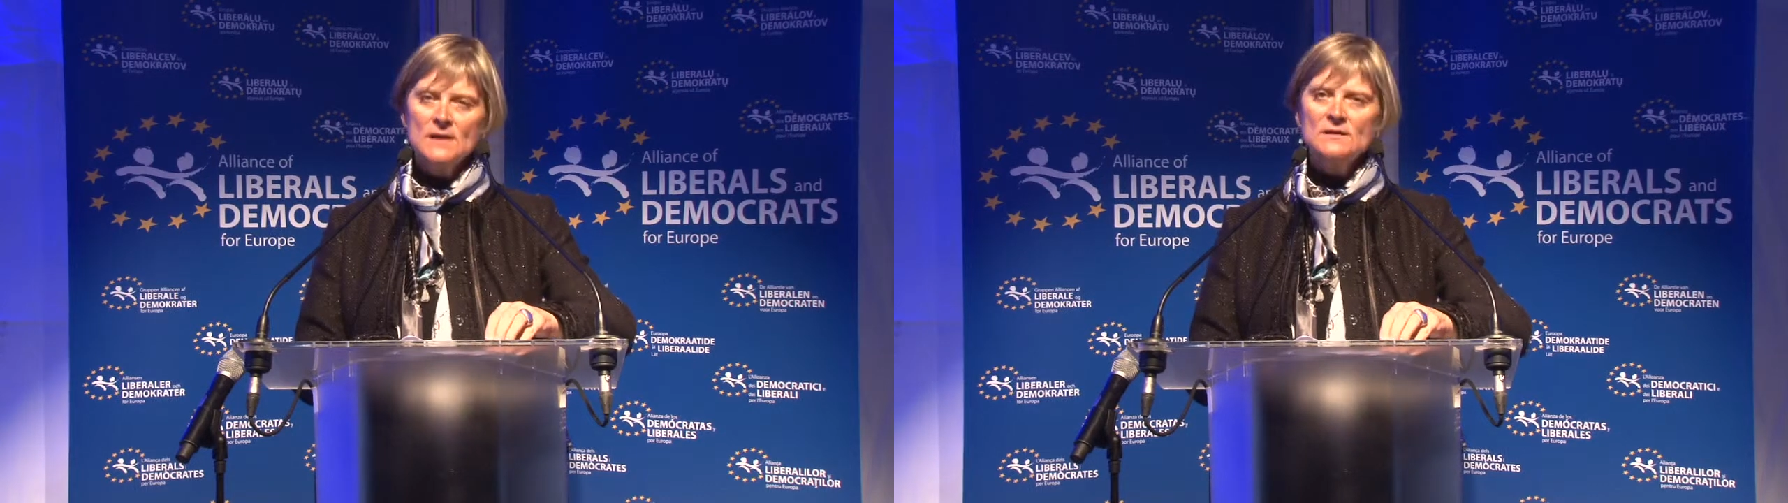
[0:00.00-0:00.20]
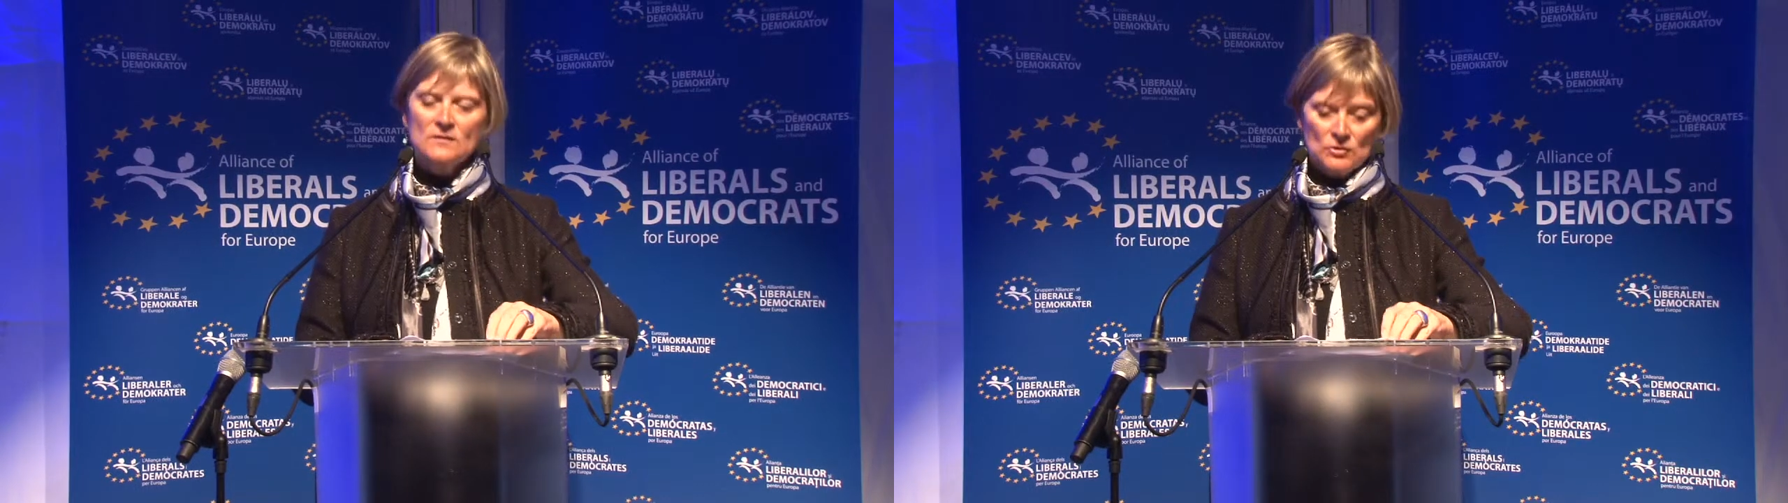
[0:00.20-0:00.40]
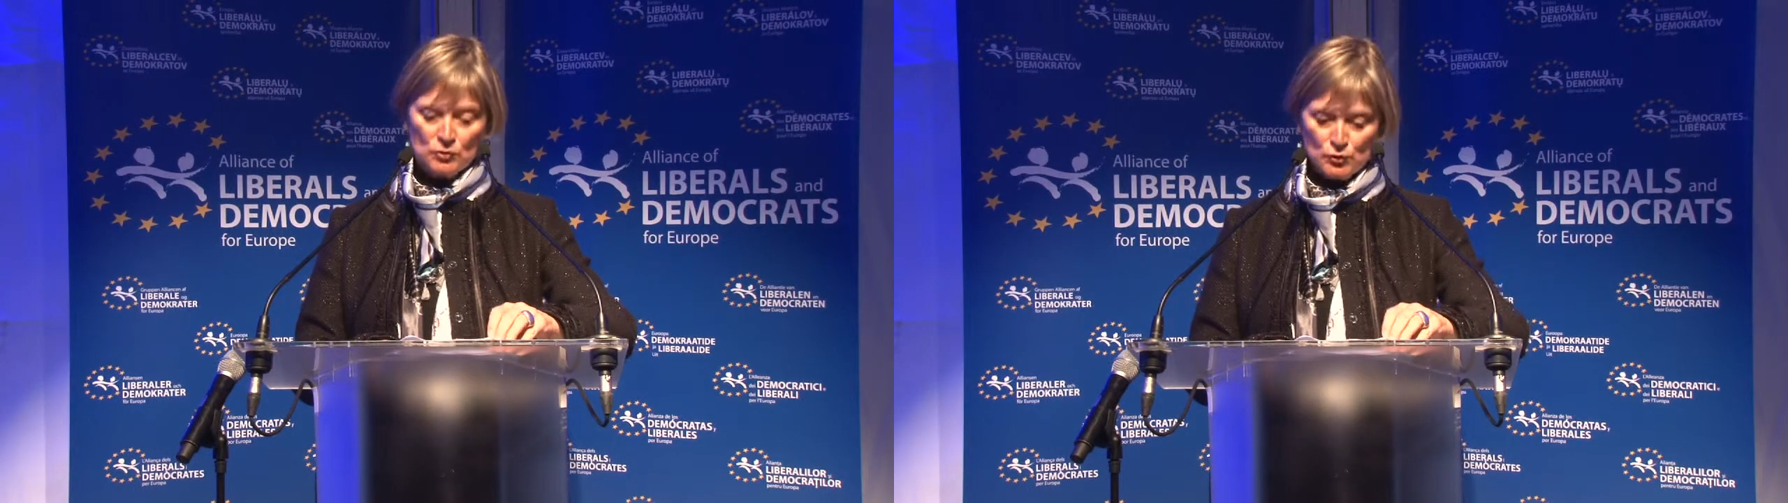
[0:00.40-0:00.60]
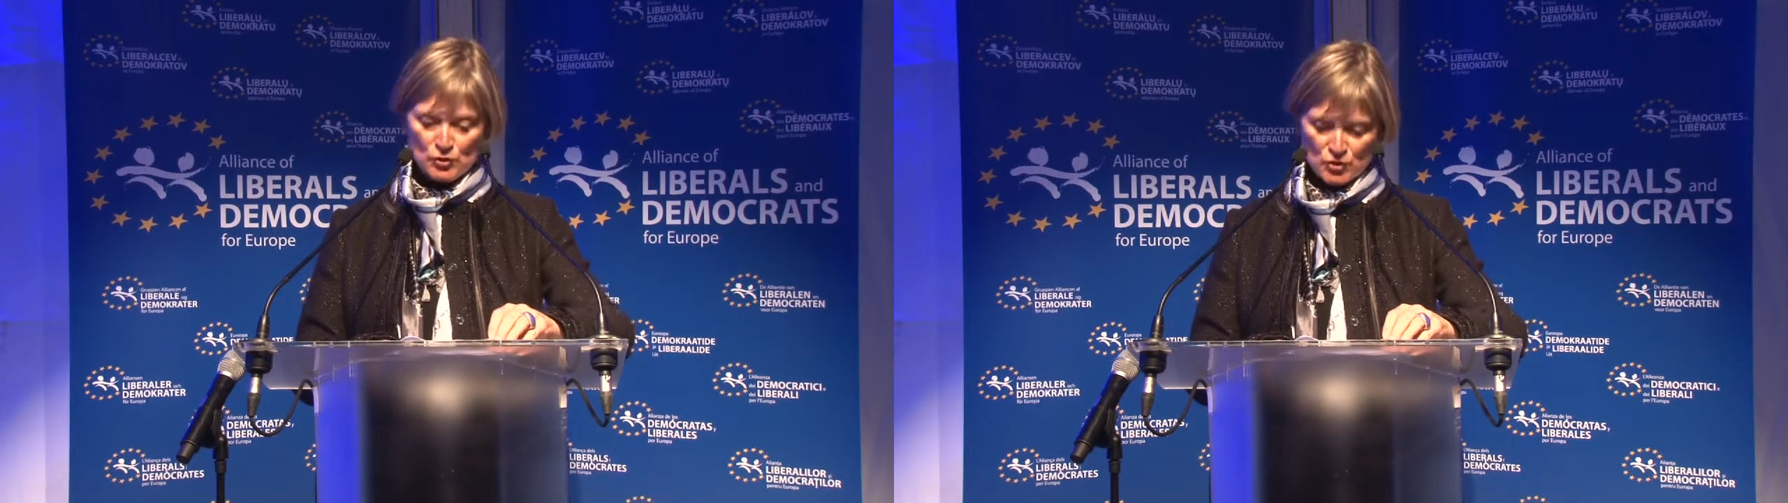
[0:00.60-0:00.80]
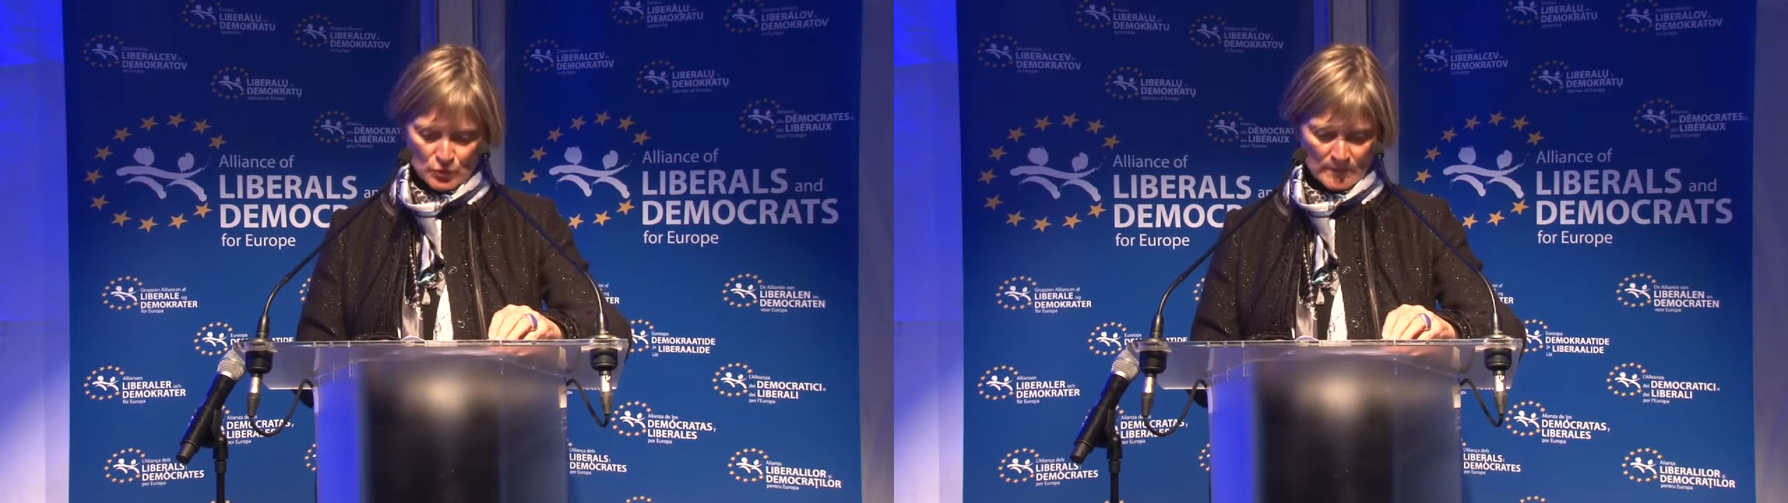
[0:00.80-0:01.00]
it to
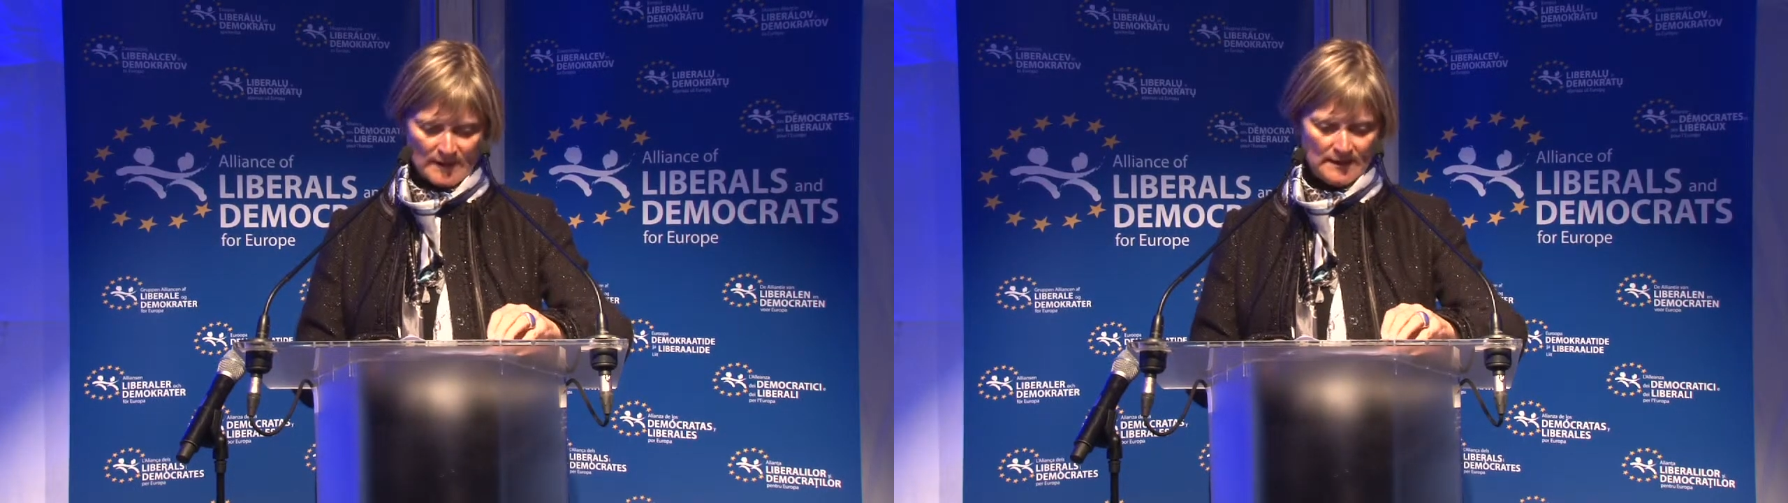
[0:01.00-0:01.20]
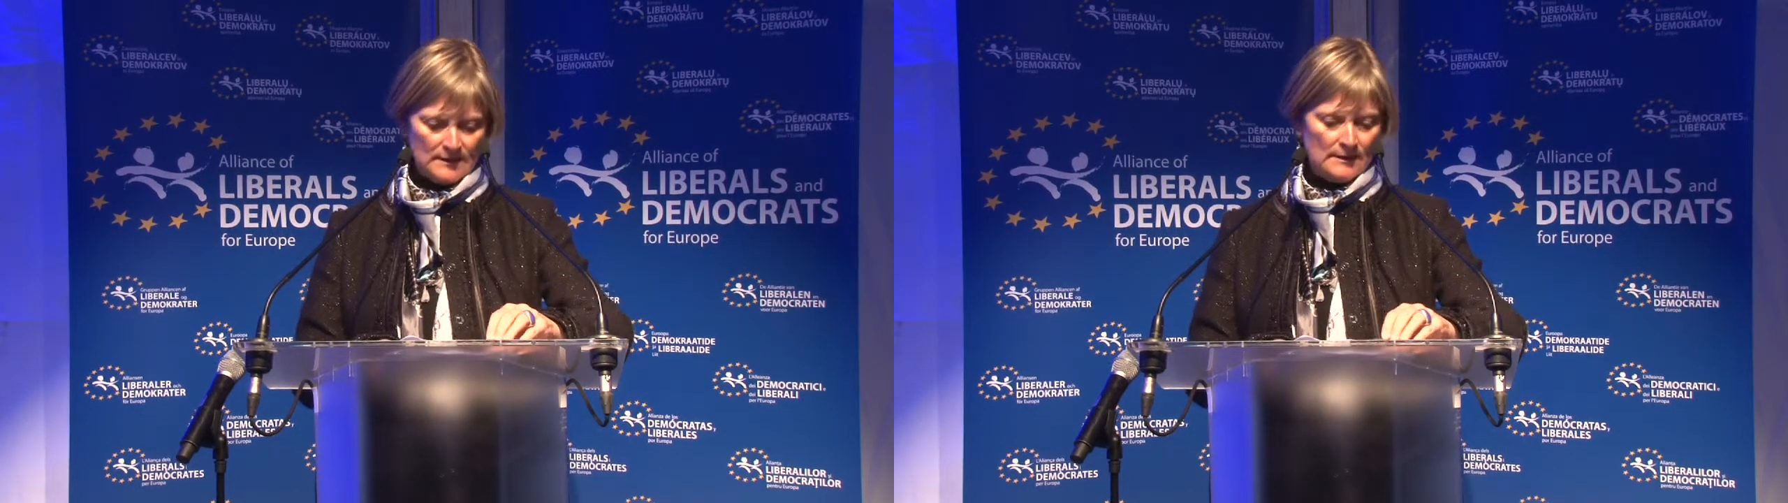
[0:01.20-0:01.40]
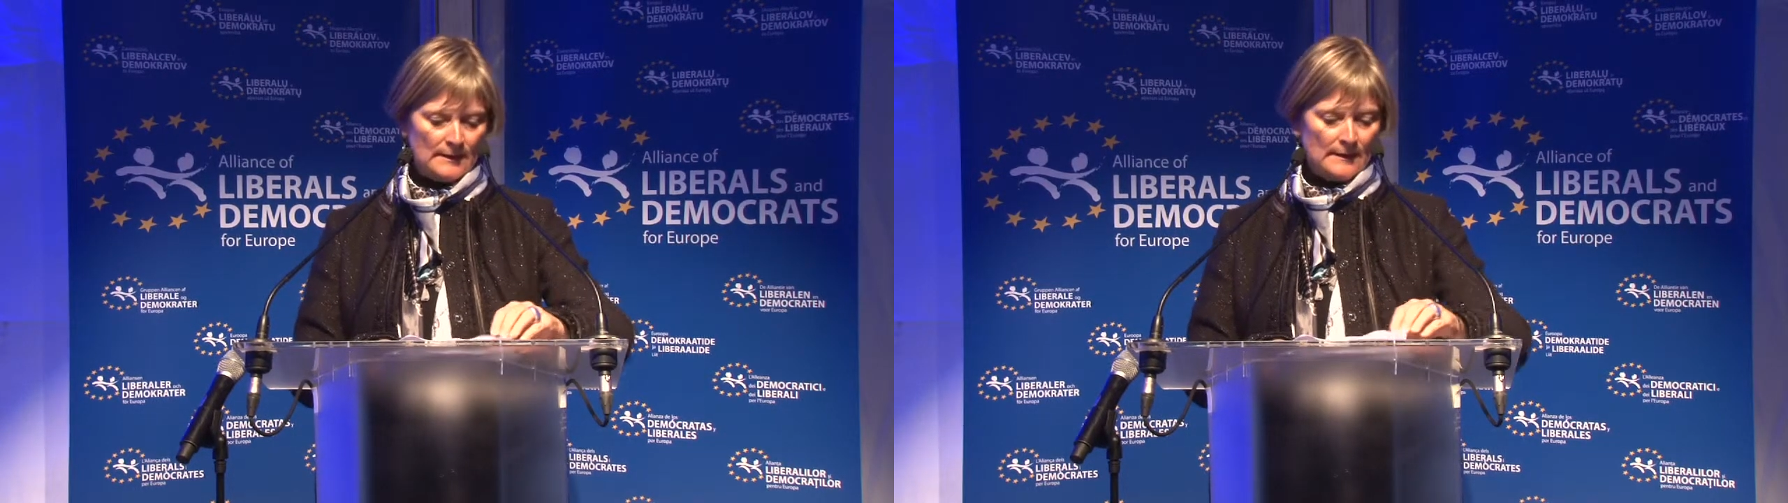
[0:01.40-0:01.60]
strain